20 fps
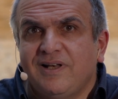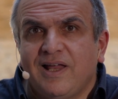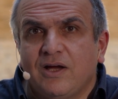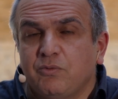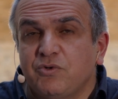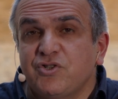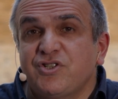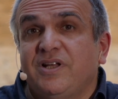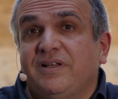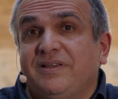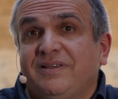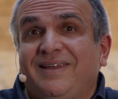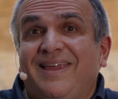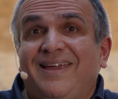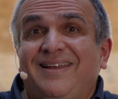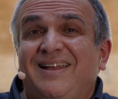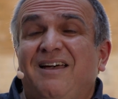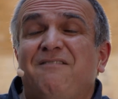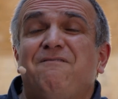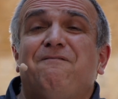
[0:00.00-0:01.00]
language that
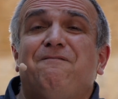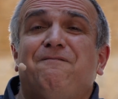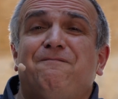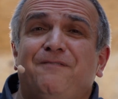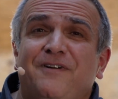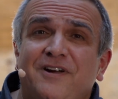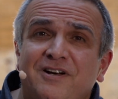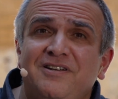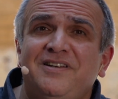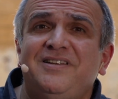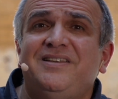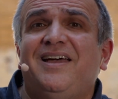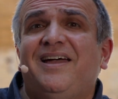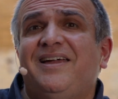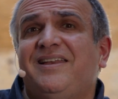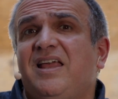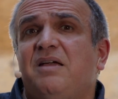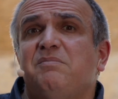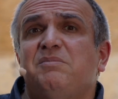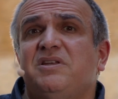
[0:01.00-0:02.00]
can have fairly
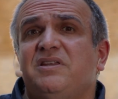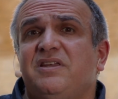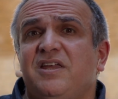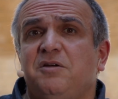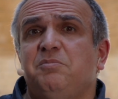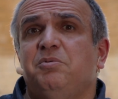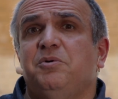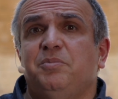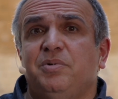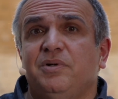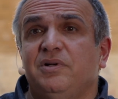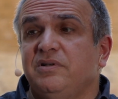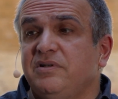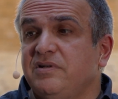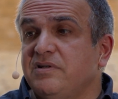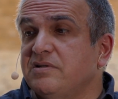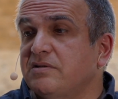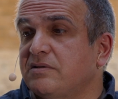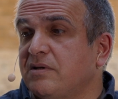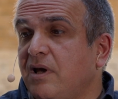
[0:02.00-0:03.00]
dynamic
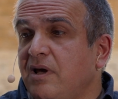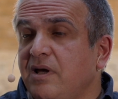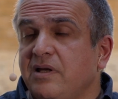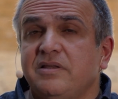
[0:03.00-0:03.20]
capabilities,